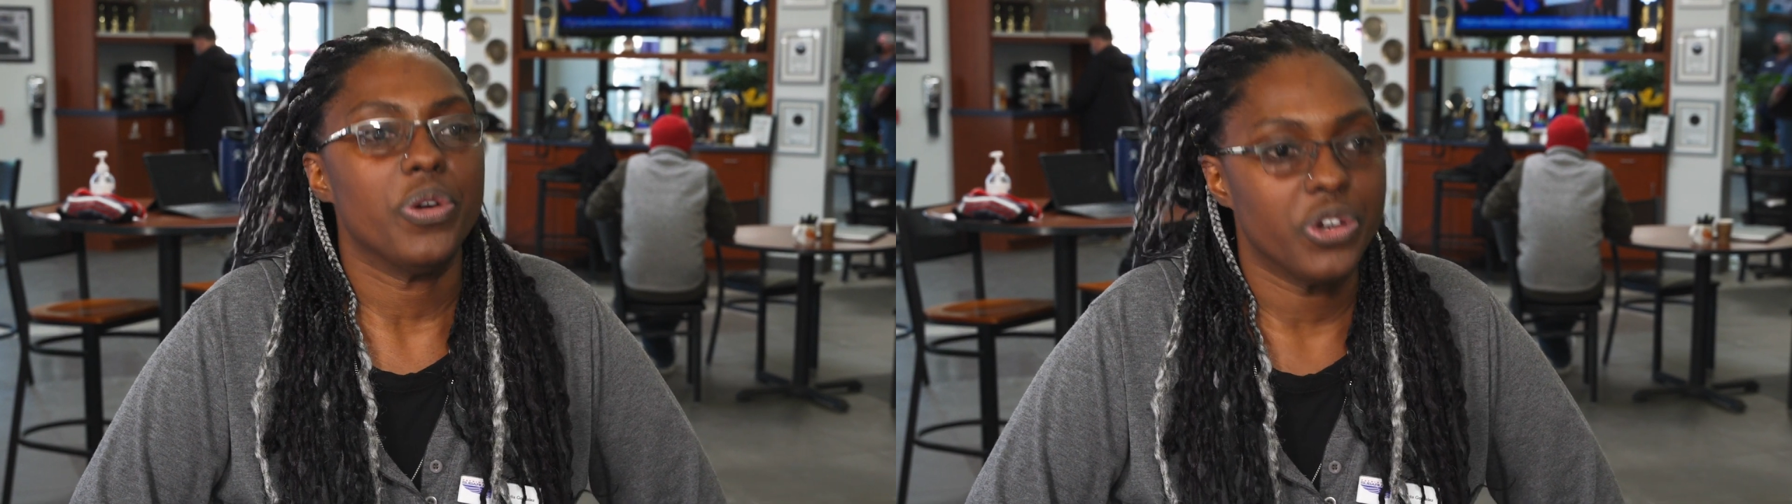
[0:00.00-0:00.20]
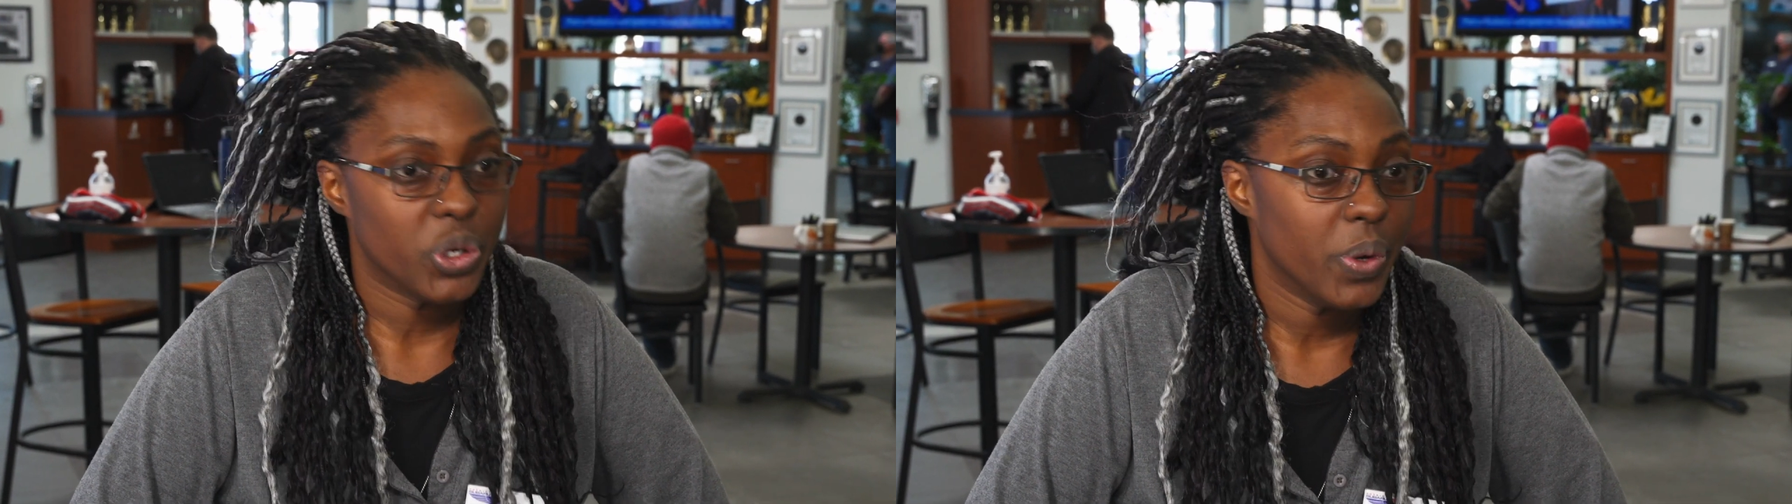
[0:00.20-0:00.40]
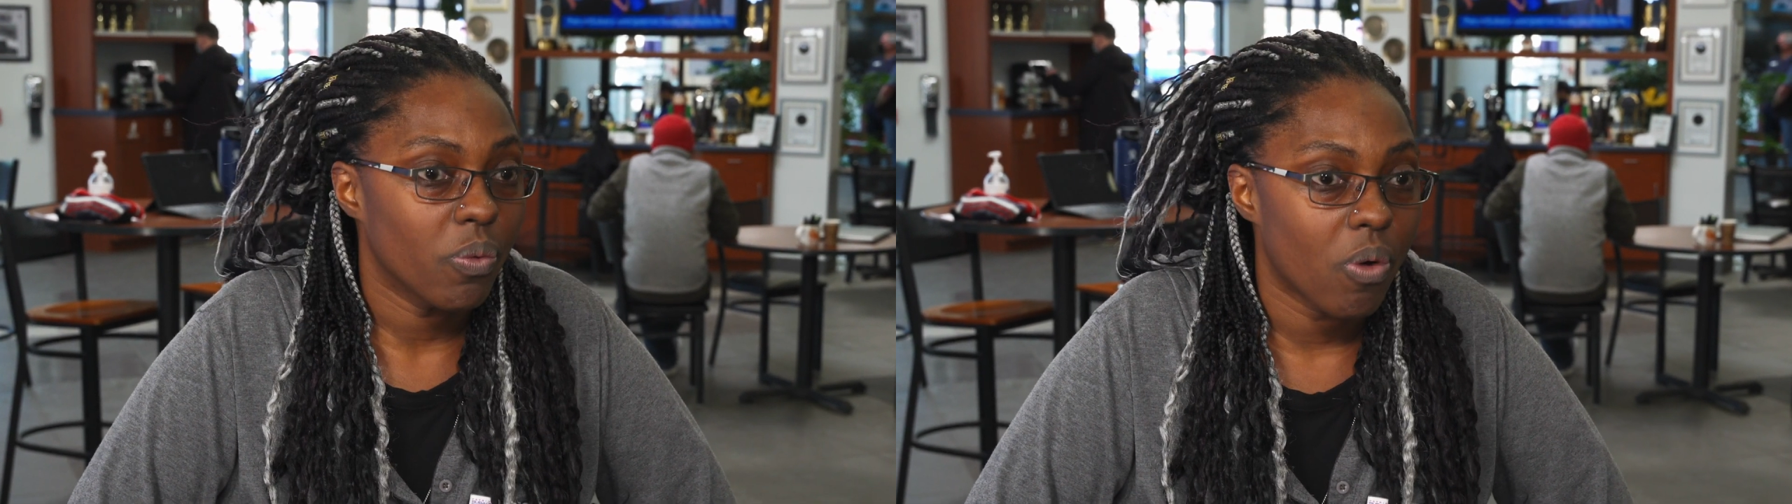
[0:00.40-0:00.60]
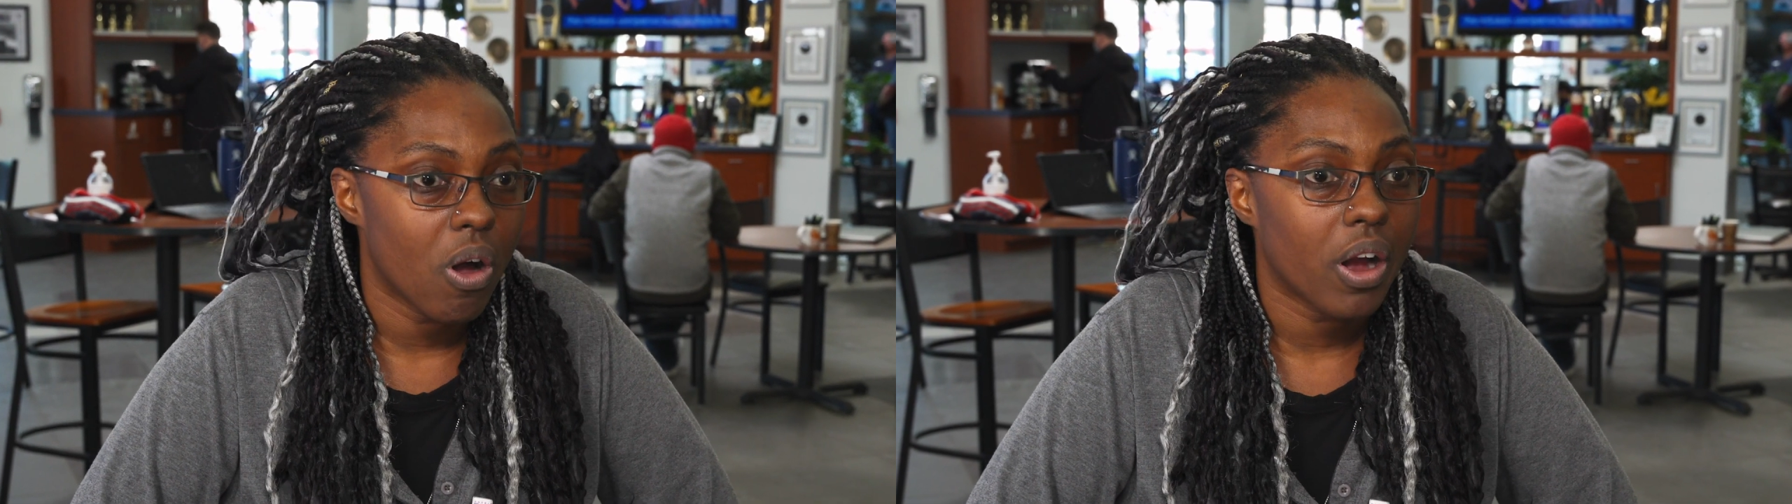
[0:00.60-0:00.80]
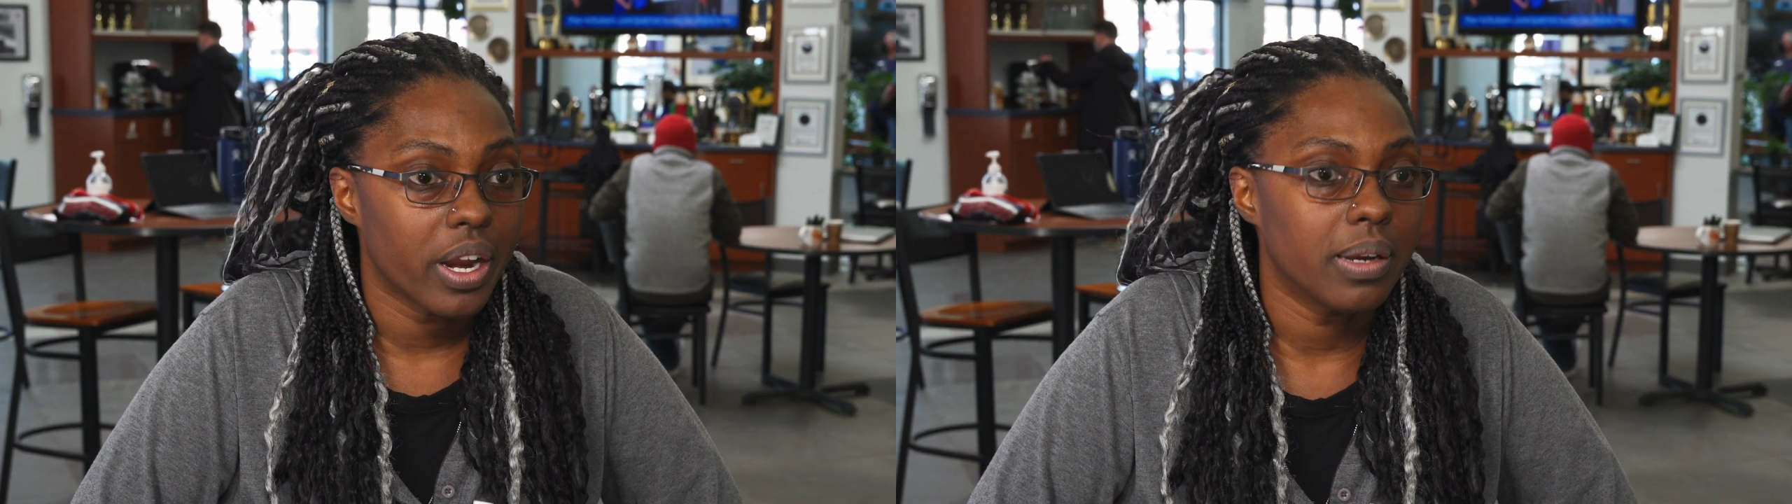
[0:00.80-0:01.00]
what you're doing
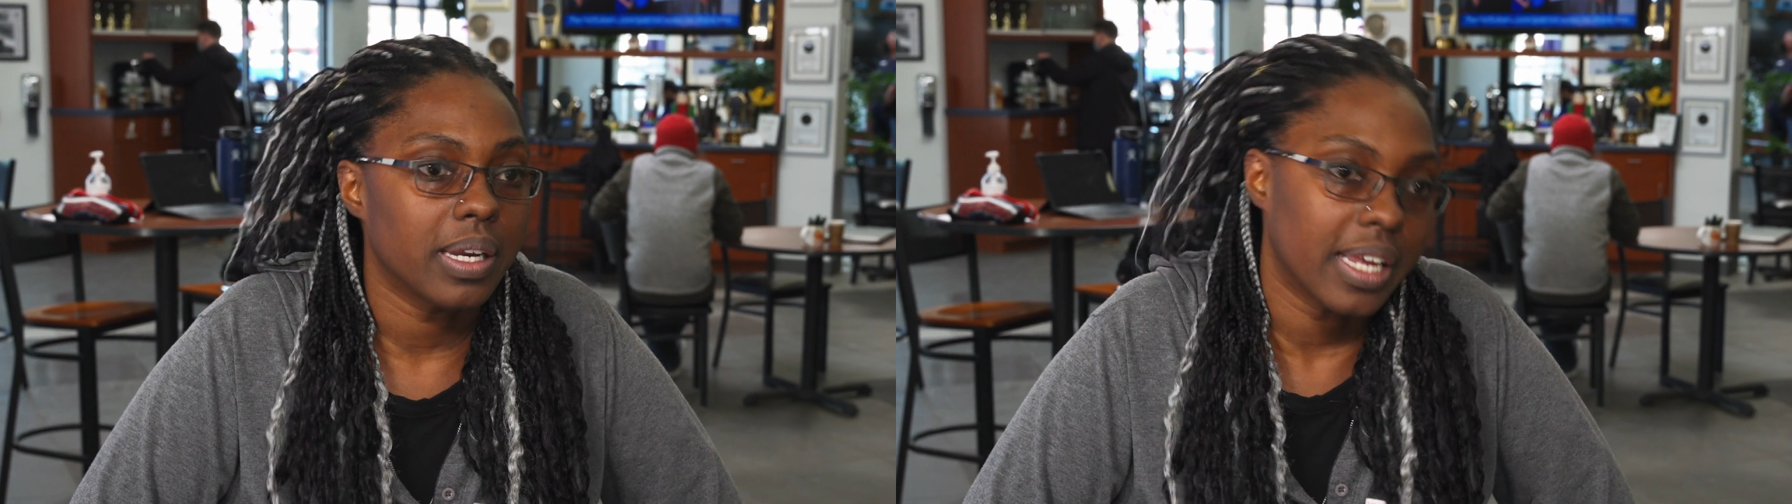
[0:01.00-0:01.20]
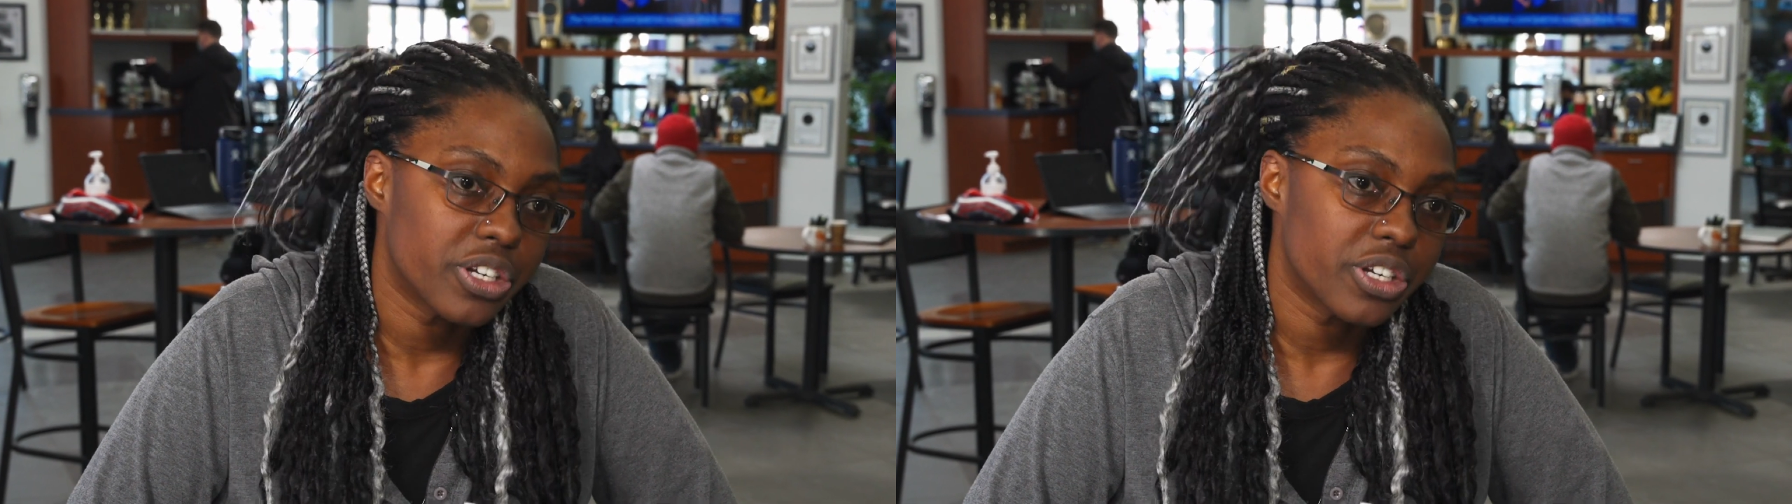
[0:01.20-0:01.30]
wrong and